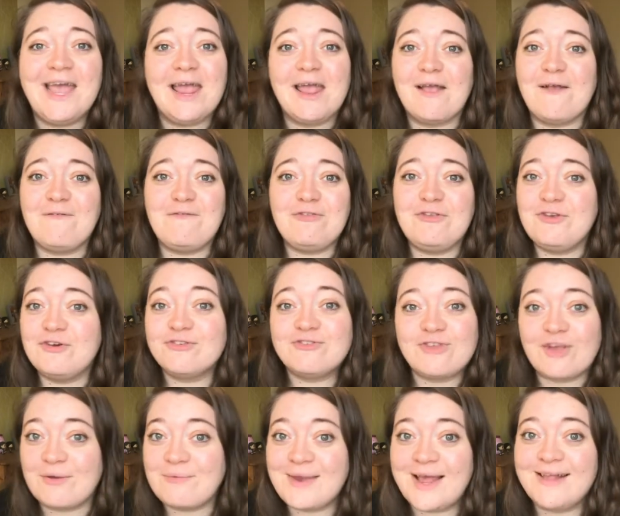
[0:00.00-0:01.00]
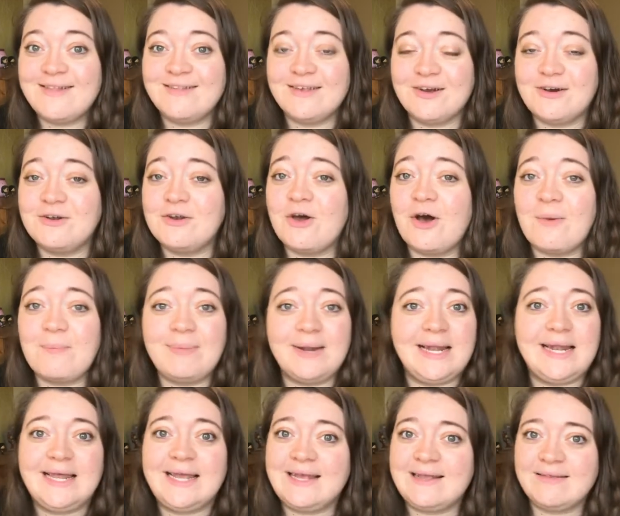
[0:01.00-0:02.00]
if you're donating or not,
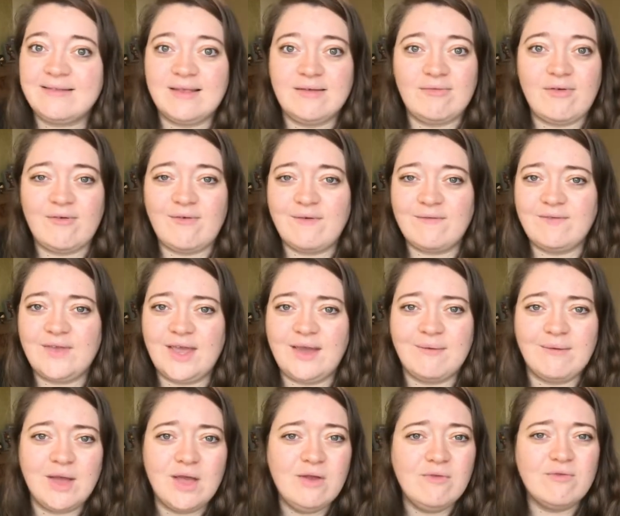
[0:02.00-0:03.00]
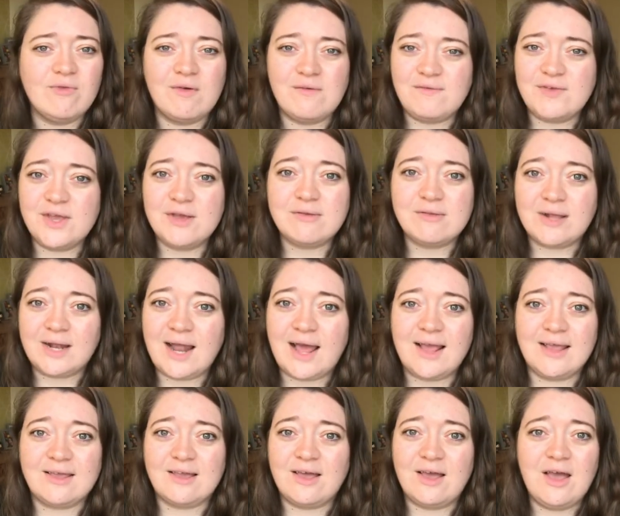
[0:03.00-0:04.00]
please leave a review. Reviews are
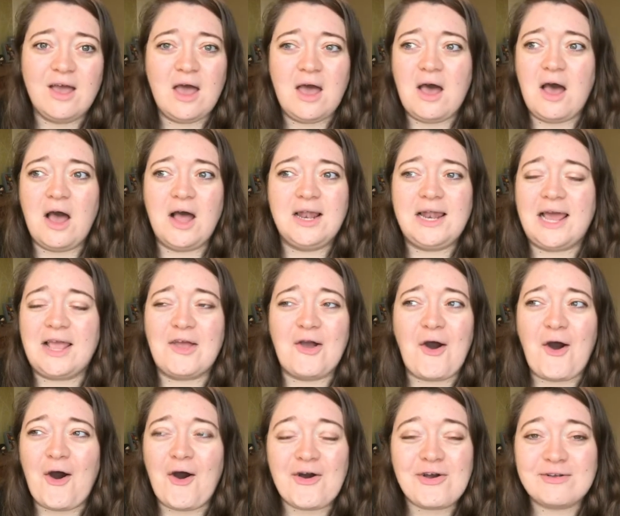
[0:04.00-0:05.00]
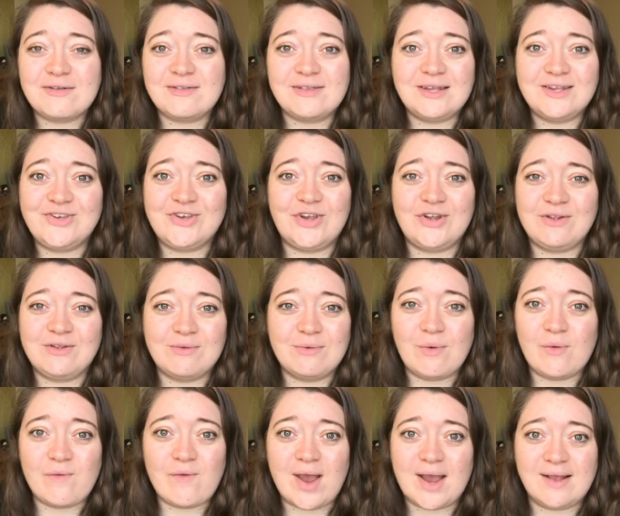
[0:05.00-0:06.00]
like oxygen
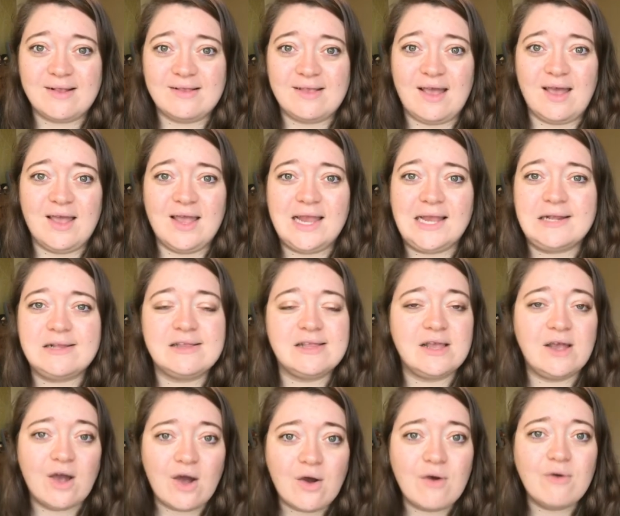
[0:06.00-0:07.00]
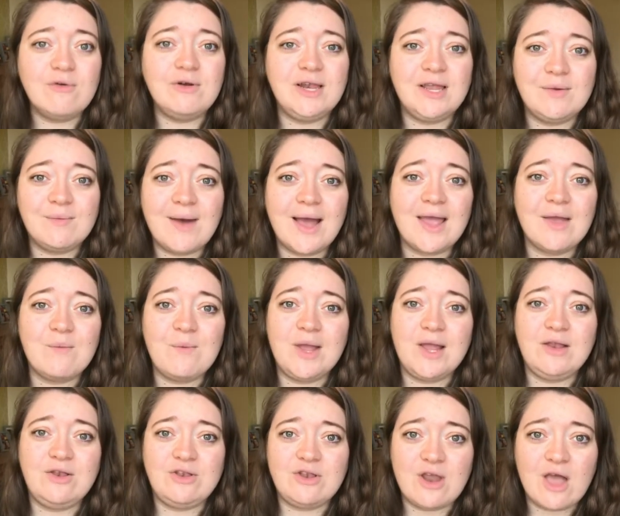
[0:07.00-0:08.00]
to a writer. It's the only way
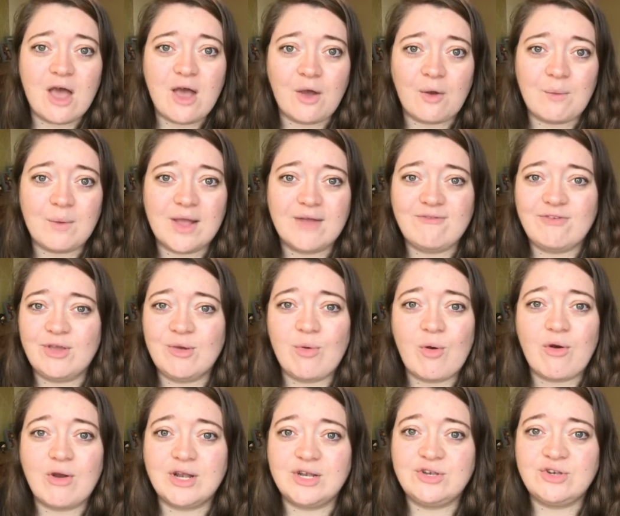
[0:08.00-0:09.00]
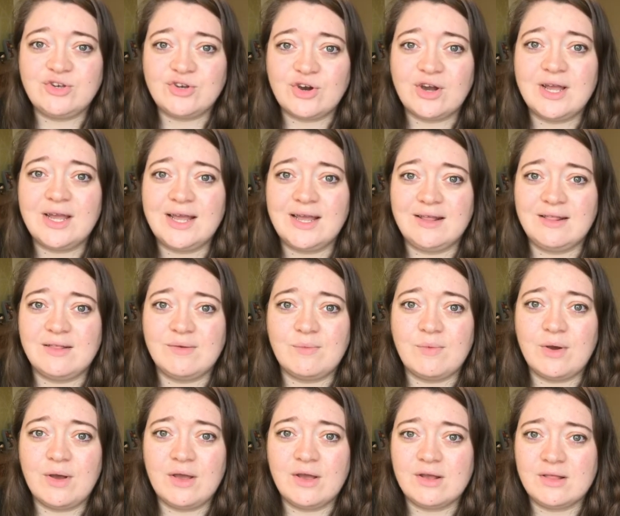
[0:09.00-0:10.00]
we know if you are enjoying the
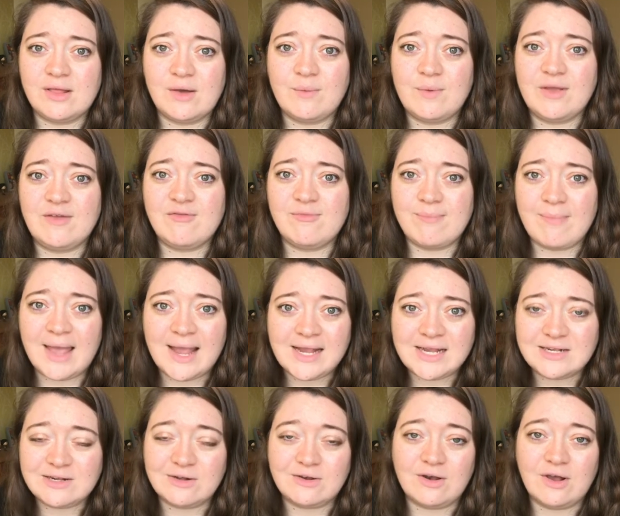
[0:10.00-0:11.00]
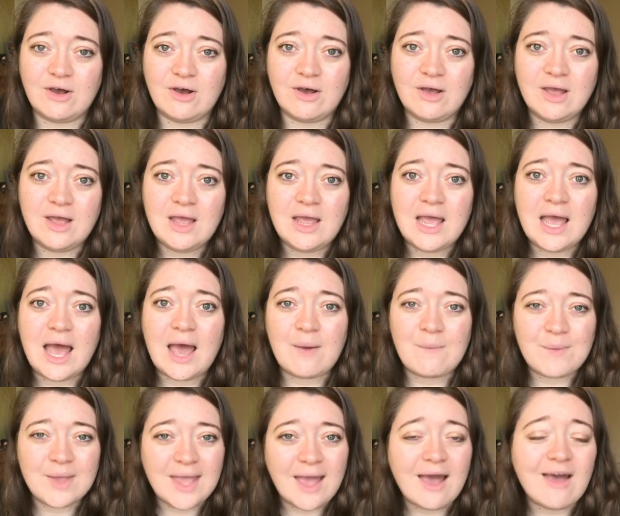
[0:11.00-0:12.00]
work that we've made or not.
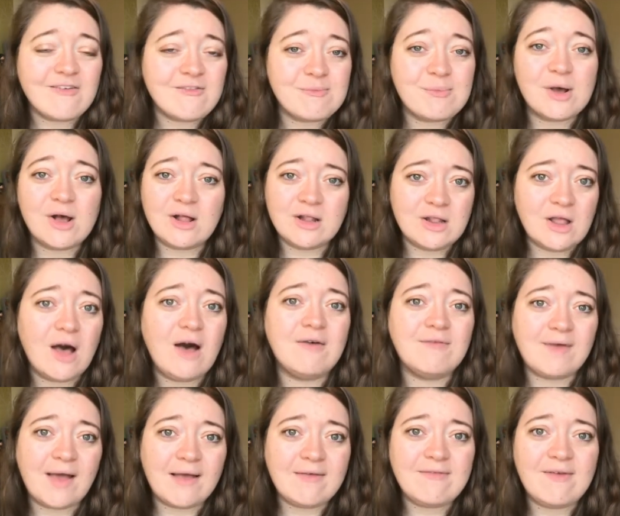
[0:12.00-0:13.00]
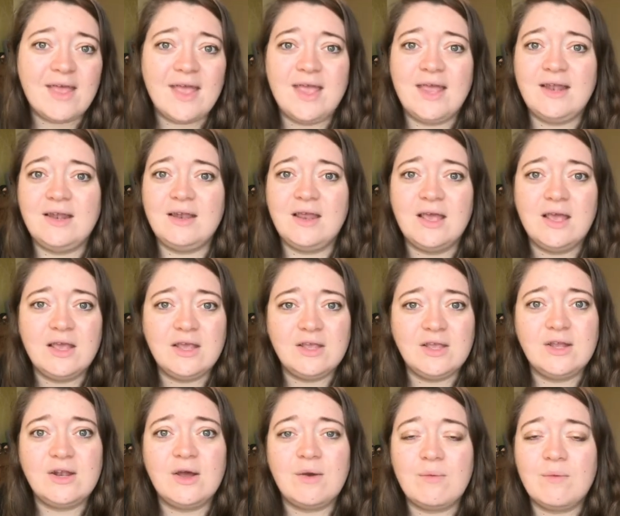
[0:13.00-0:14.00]
And we have put a lot of effort in,
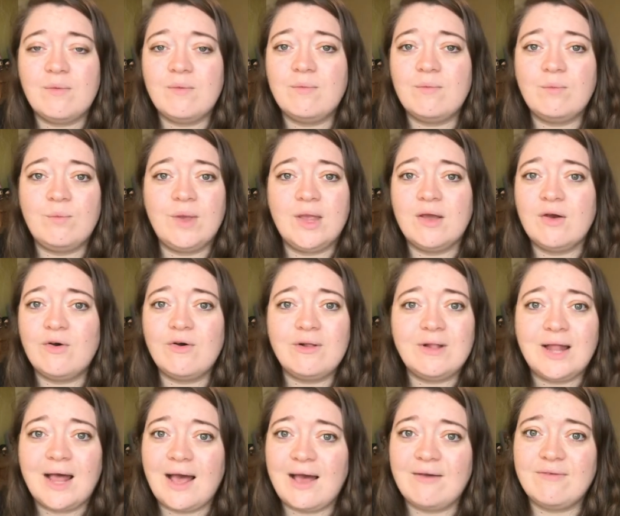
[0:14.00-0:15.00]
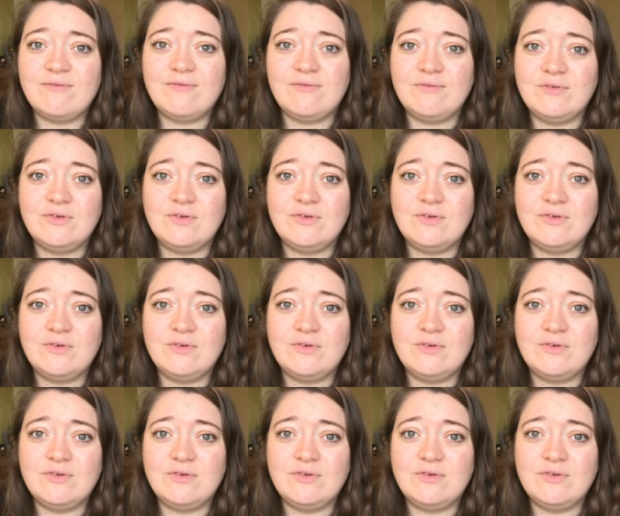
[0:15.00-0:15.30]
you know, we all have